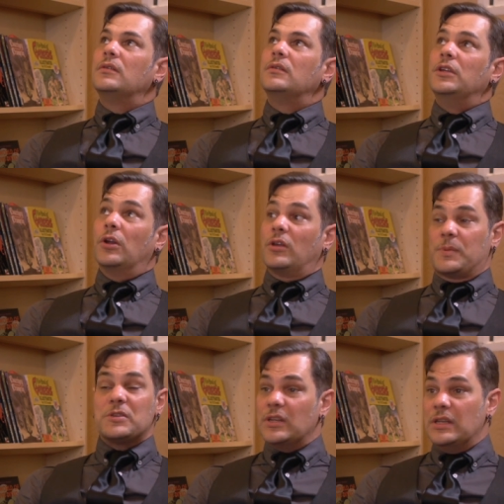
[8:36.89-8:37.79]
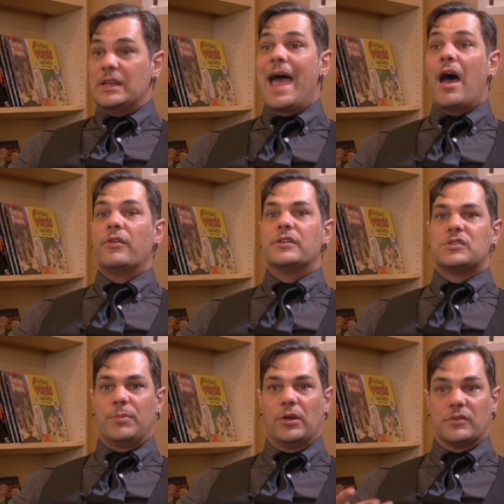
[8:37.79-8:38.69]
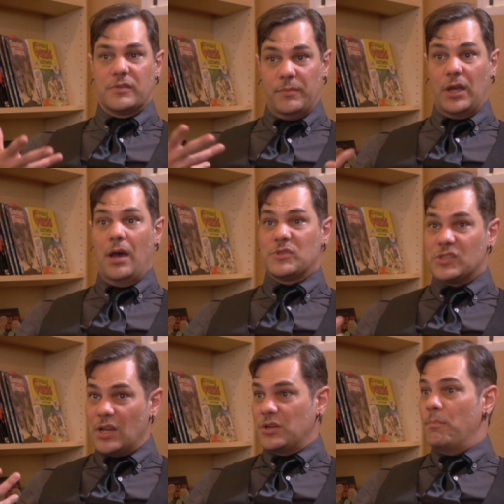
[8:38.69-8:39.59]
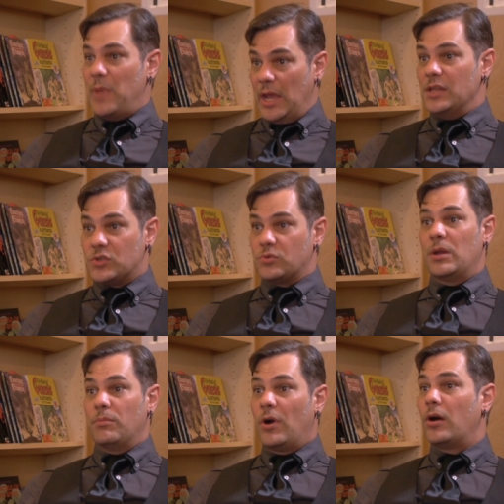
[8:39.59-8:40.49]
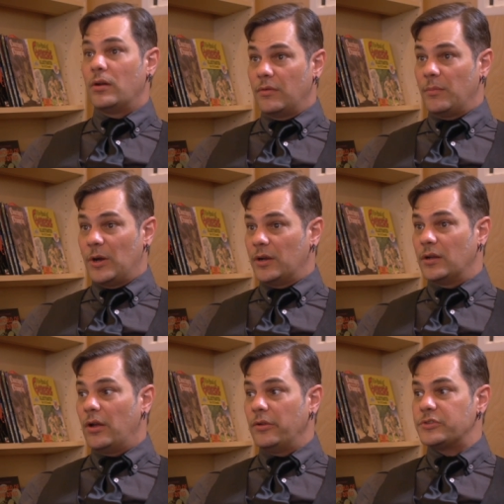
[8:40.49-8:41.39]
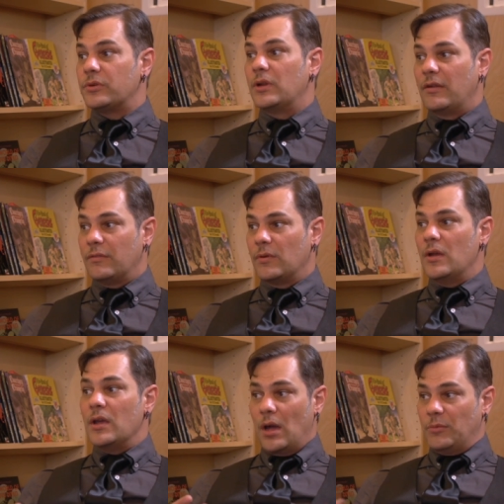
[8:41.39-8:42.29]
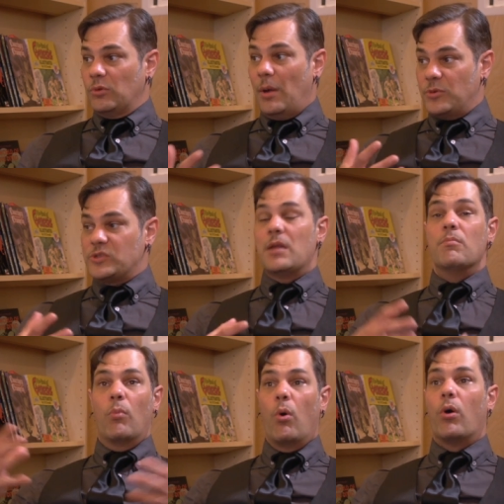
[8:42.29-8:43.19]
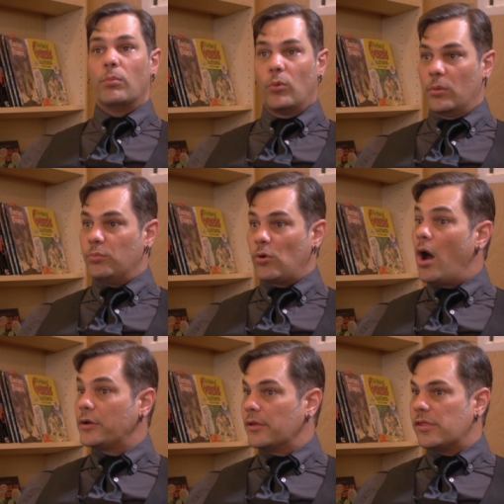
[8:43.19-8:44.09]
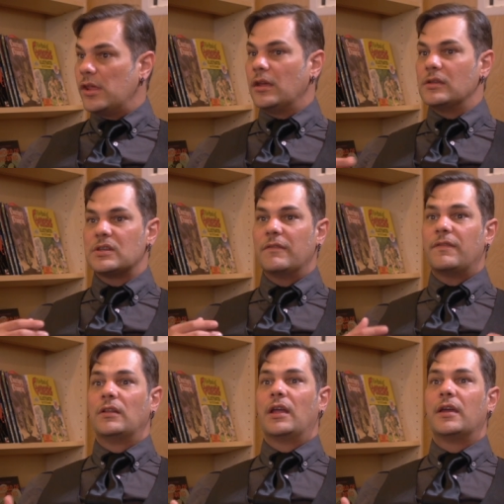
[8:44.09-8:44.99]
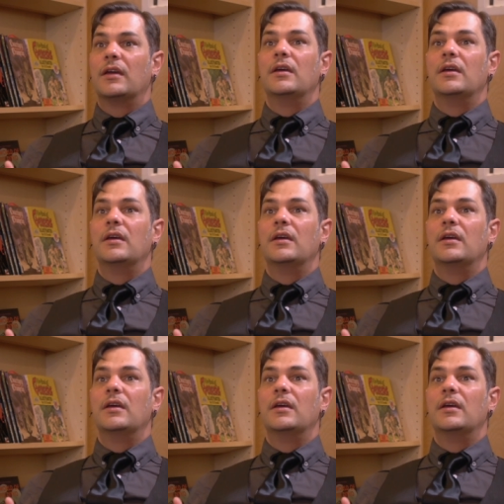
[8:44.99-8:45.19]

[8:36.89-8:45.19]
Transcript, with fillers: especially now that superheroes have become such a mainstream part of American culture and have come to represent more and more broader things. I feel like